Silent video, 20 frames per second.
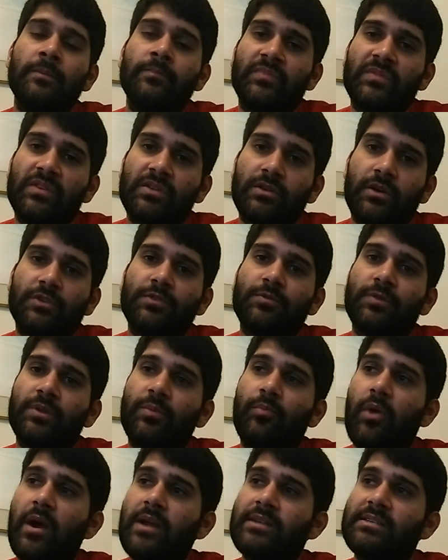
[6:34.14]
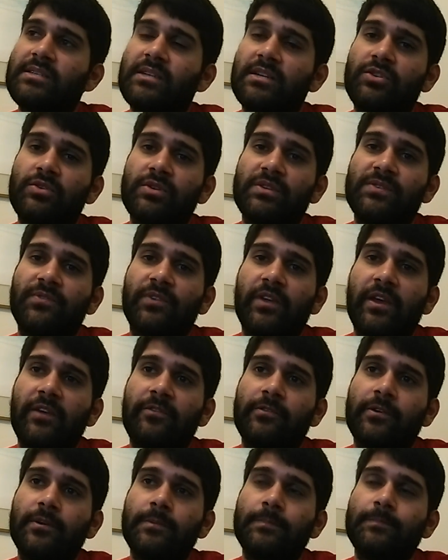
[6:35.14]
starts with a bright citrus
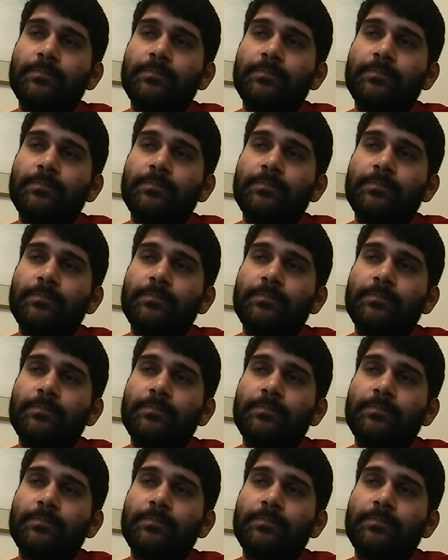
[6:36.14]
flavor.